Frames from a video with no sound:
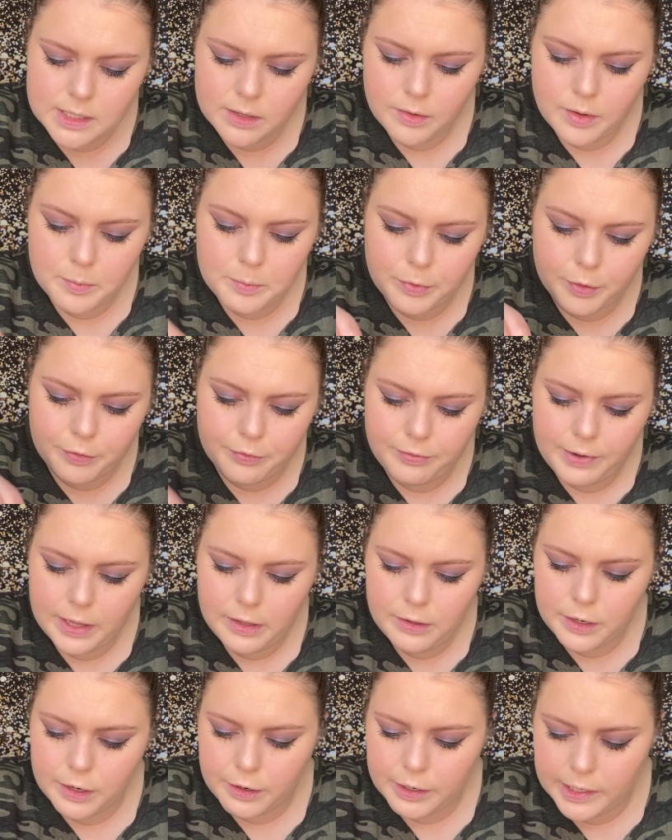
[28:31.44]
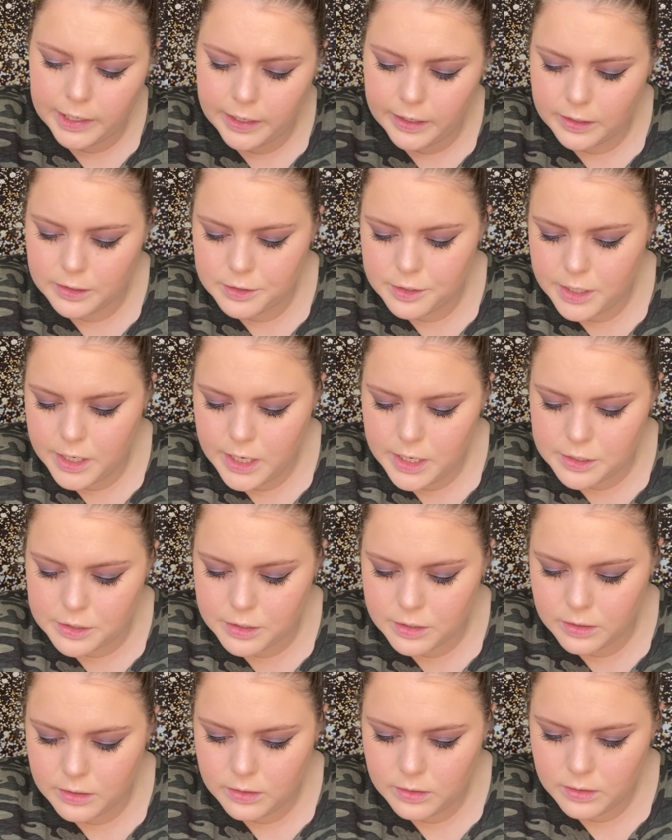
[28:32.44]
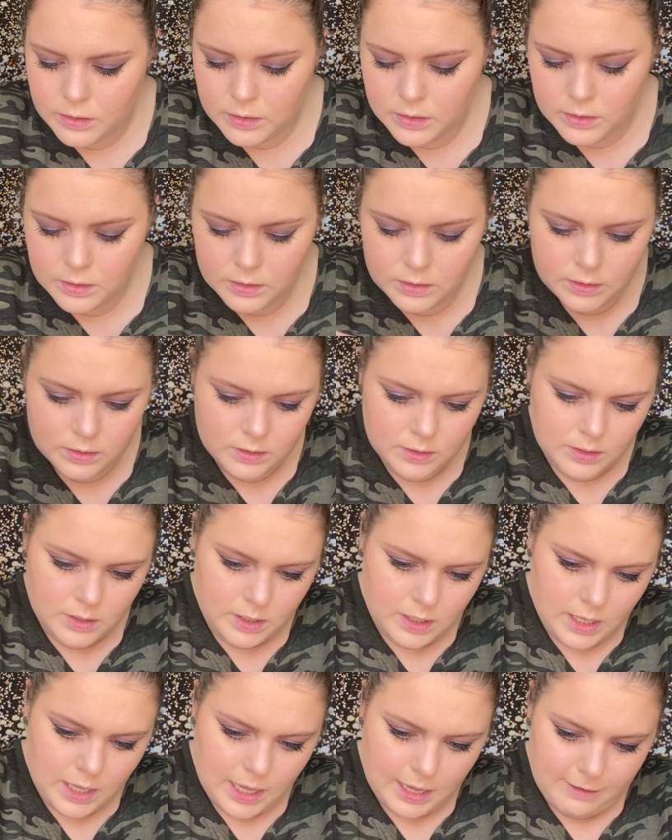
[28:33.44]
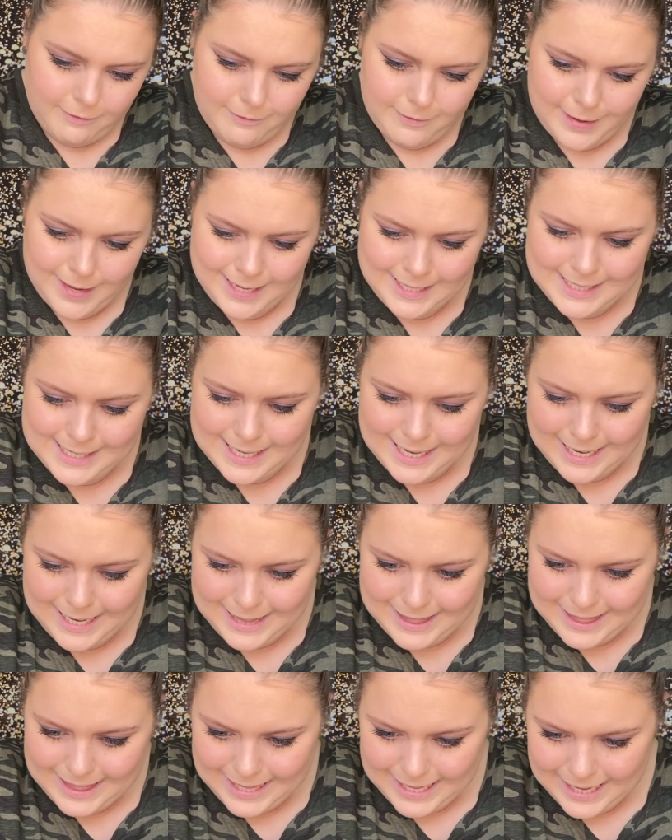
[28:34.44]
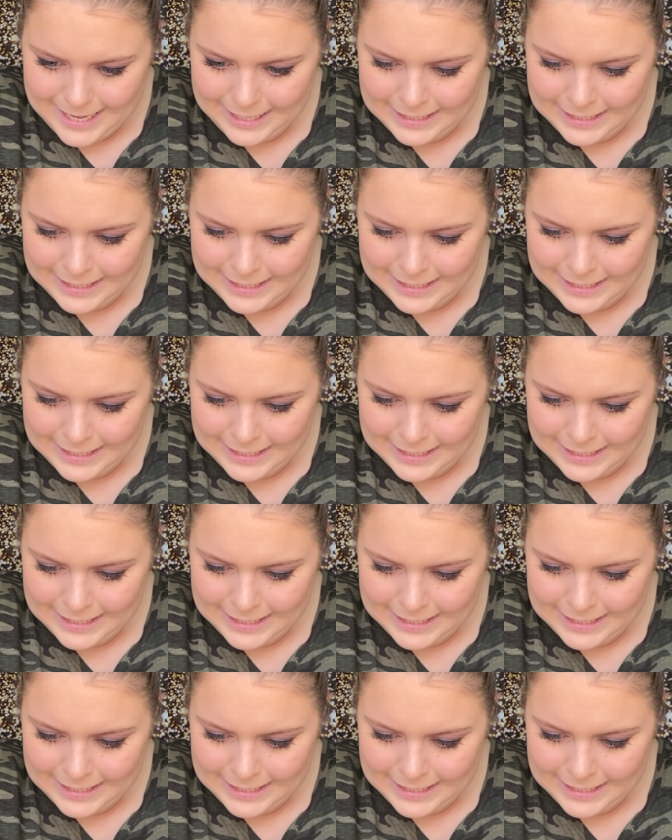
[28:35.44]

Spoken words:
up for failure in here. Jeez. Can't find anything.